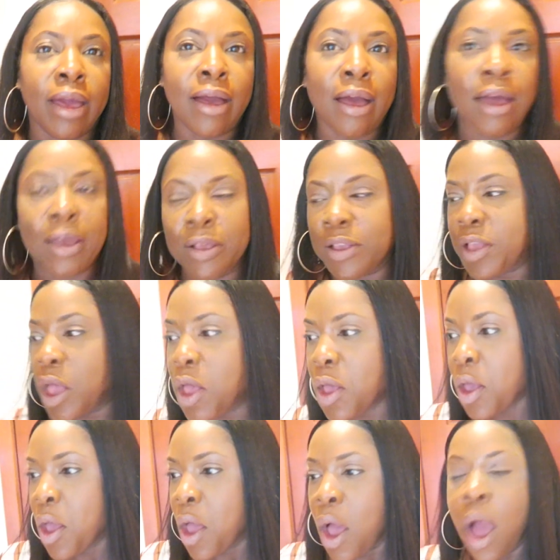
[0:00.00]
Hey guys,
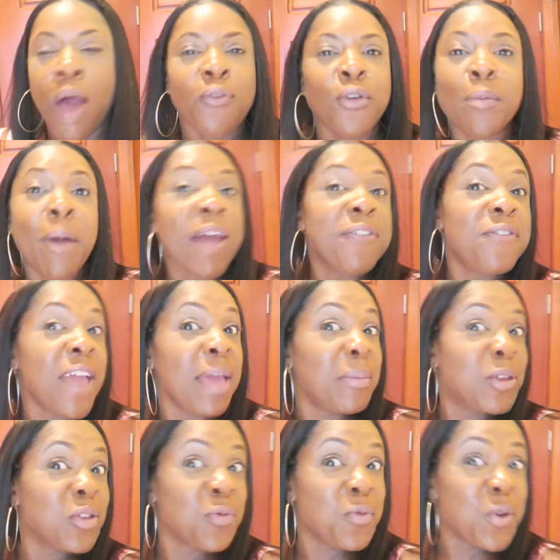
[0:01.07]
for my
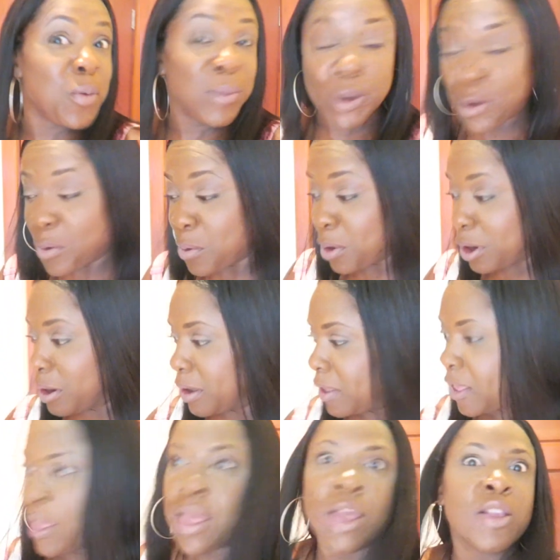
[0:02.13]
famous room tour,
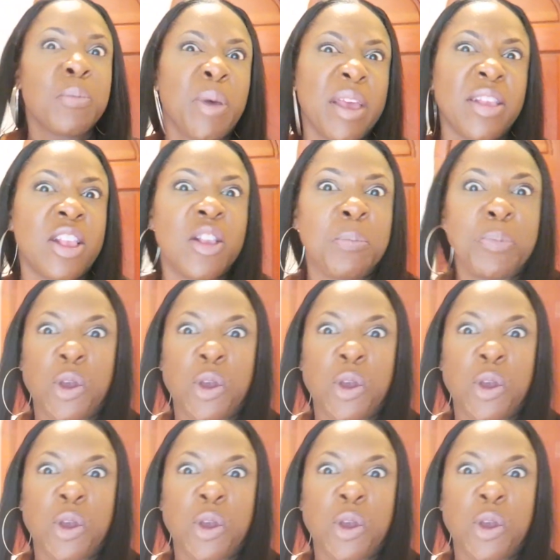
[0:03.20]
the place is